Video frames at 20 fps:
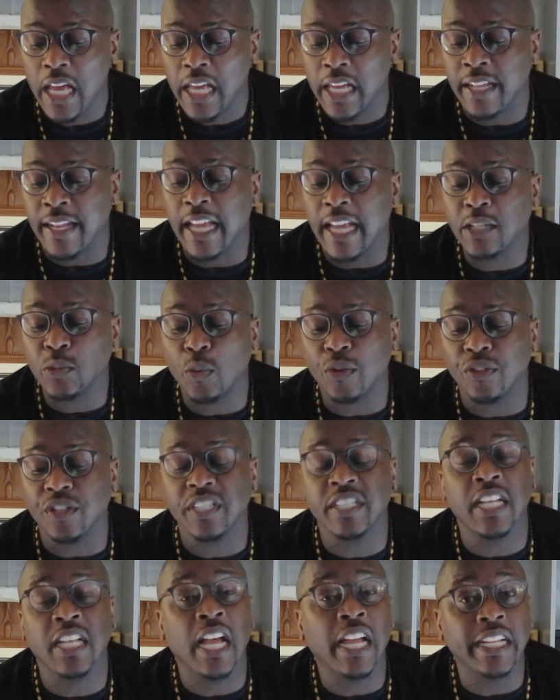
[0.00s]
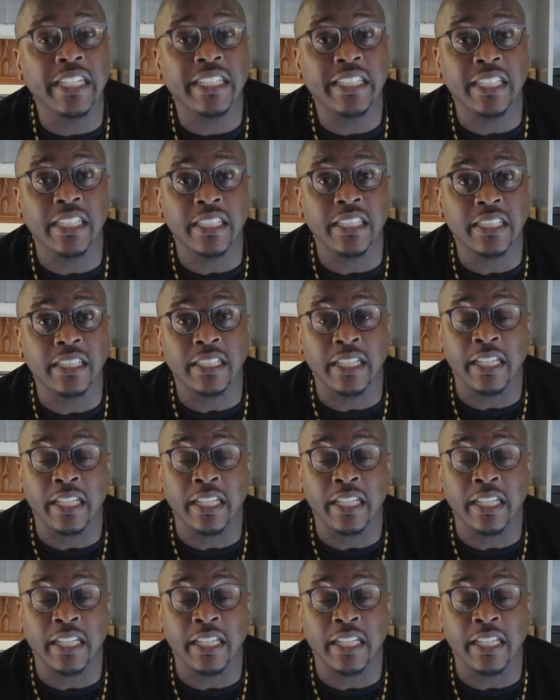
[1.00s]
and that's where the scientist